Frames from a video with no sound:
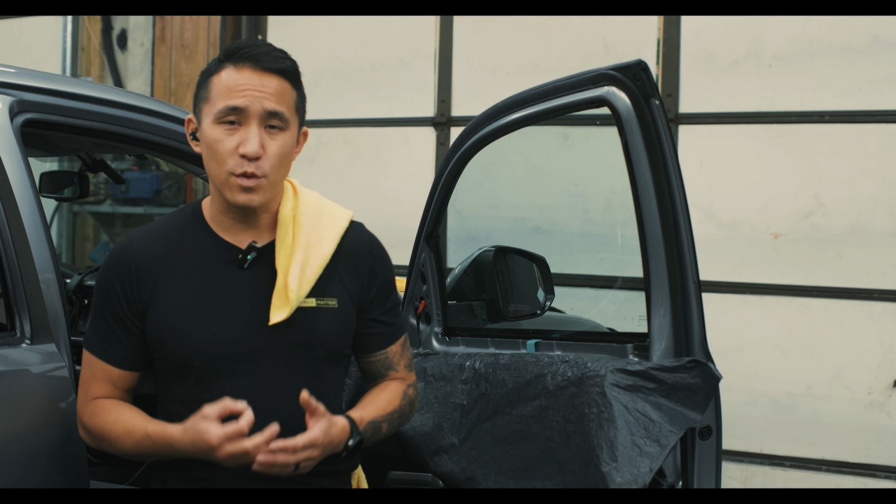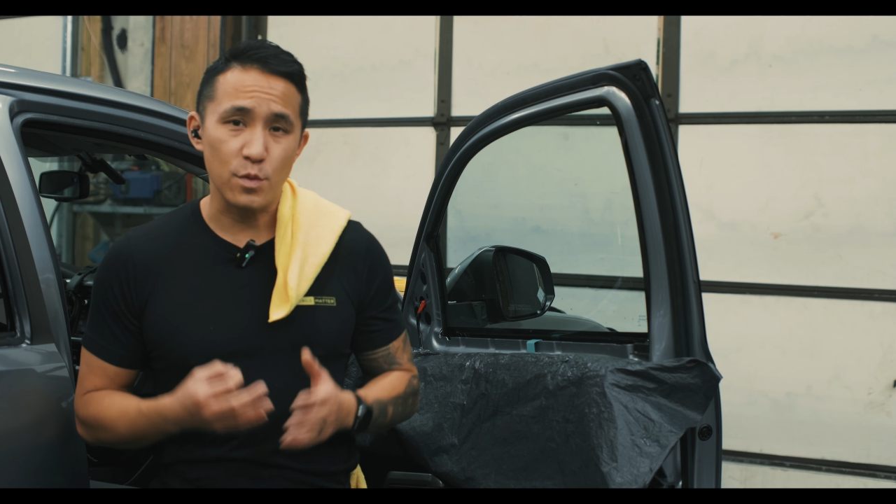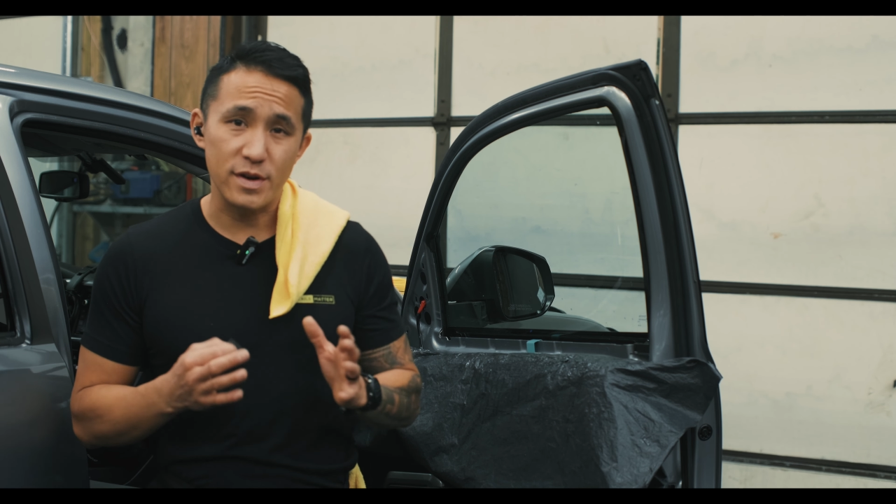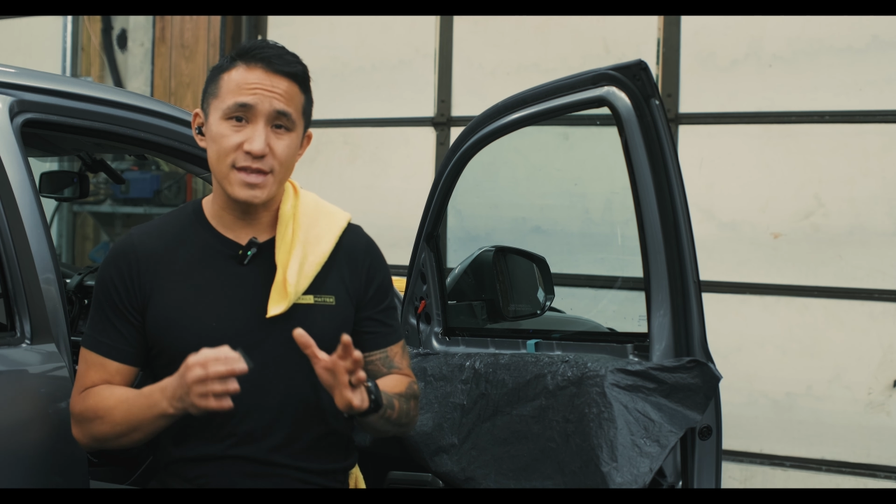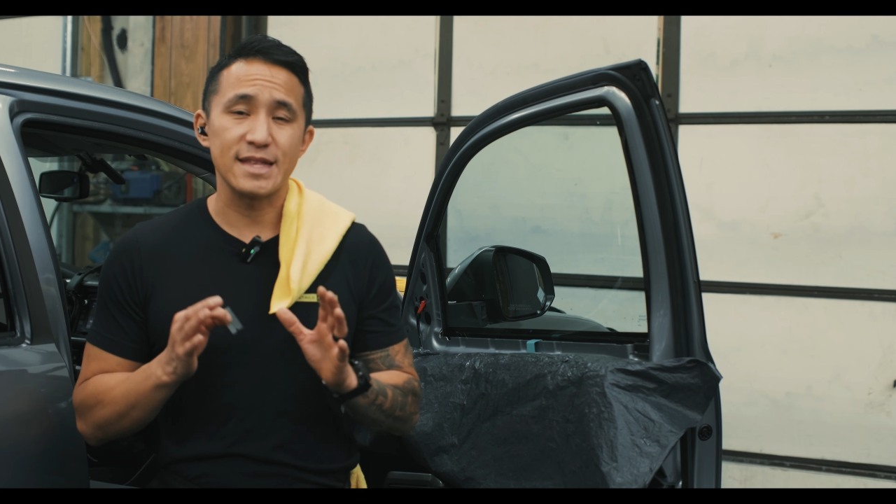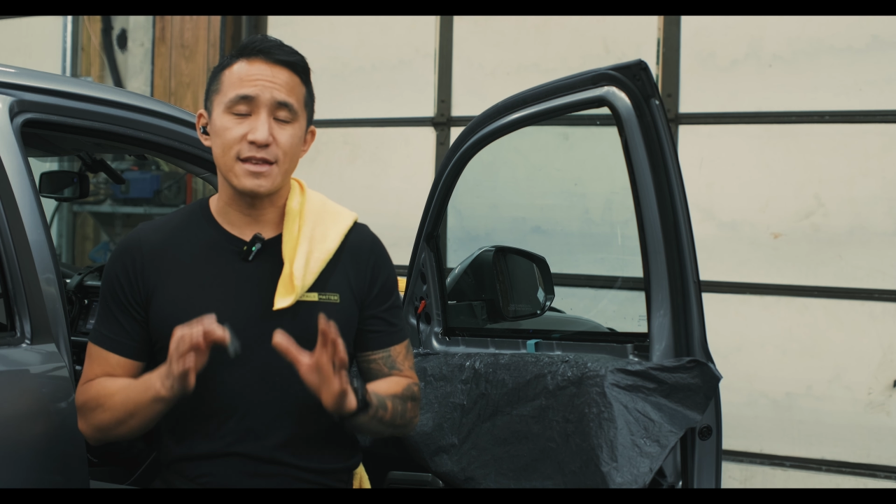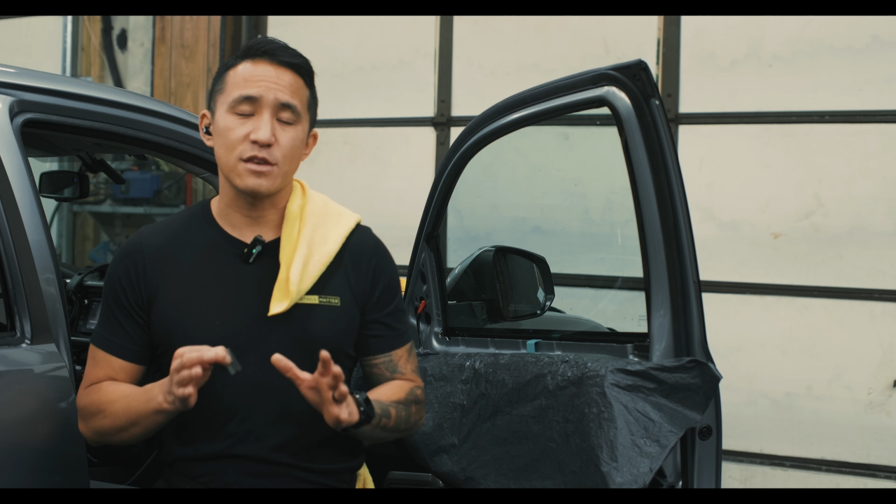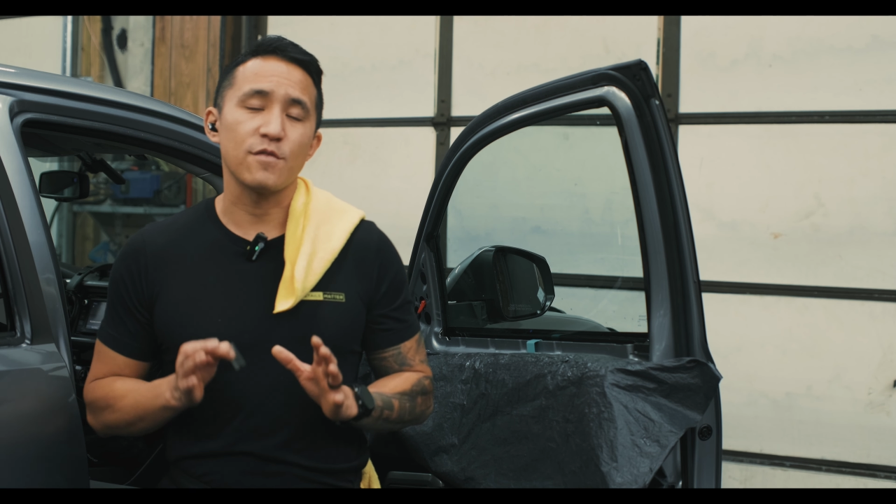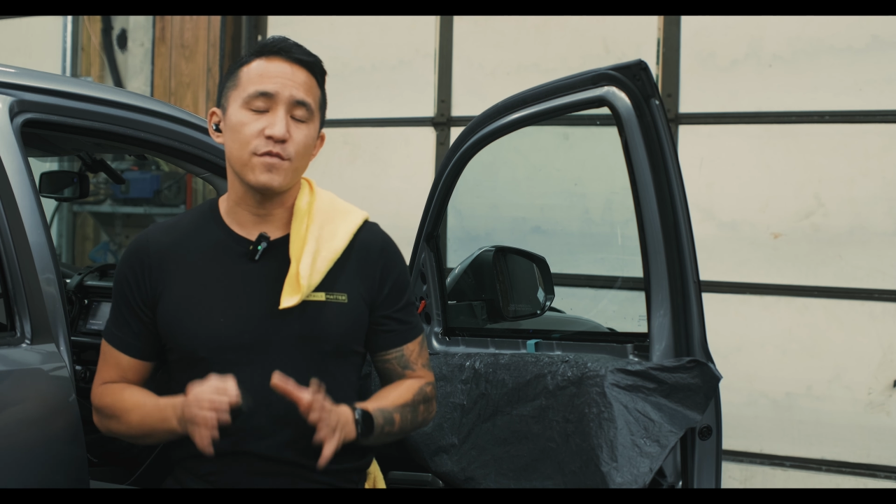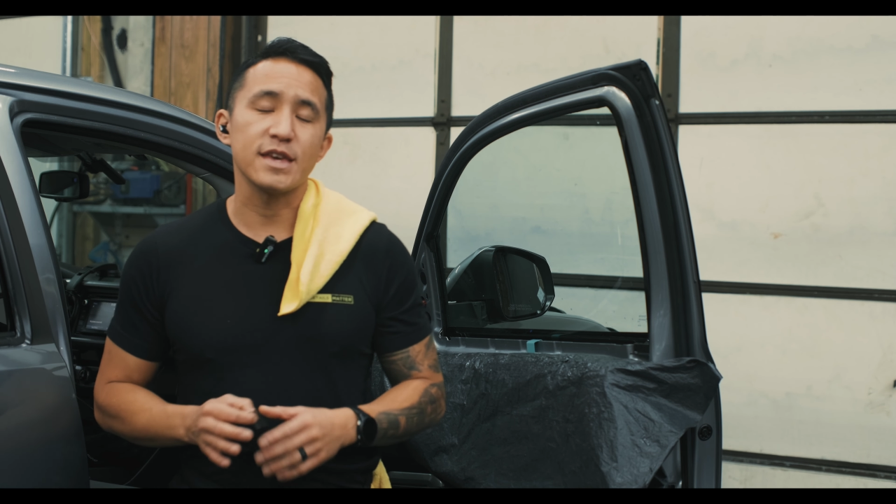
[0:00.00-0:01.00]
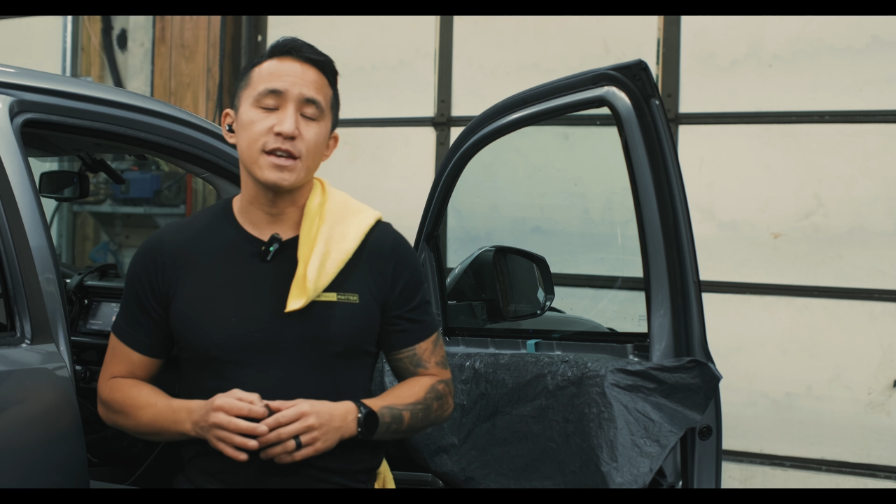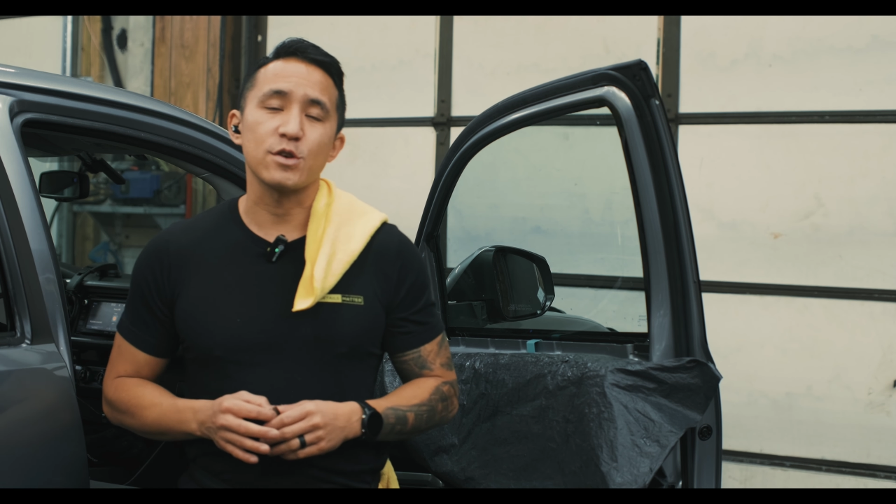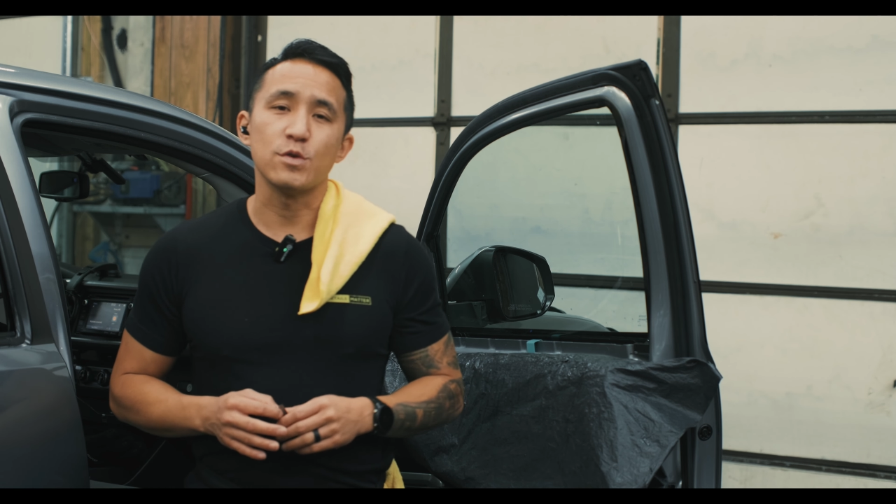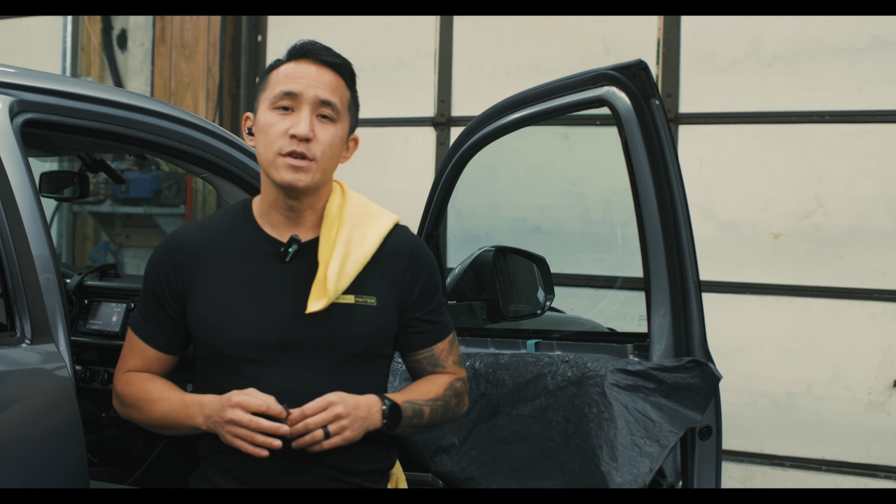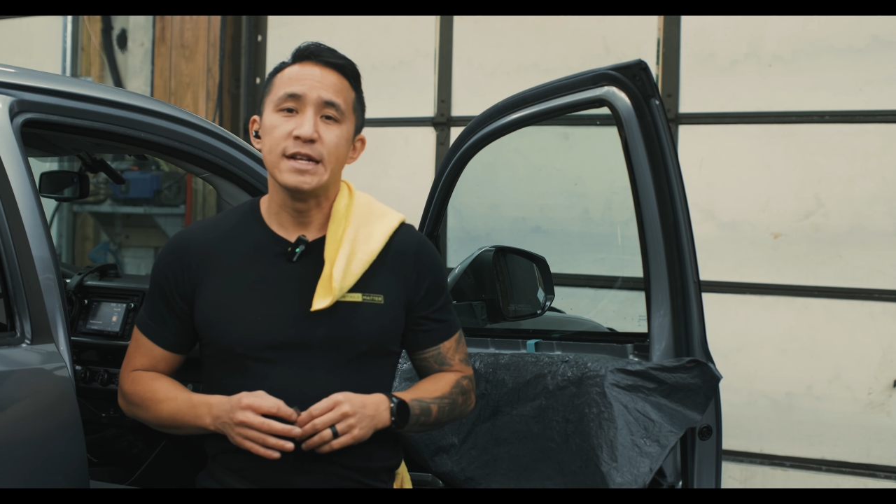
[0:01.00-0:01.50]
when we're tinting your
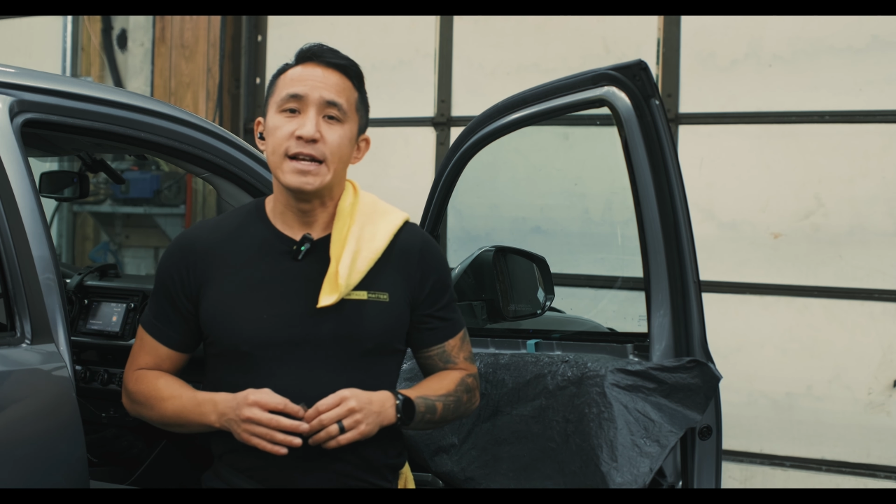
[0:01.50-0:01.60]
vehicle.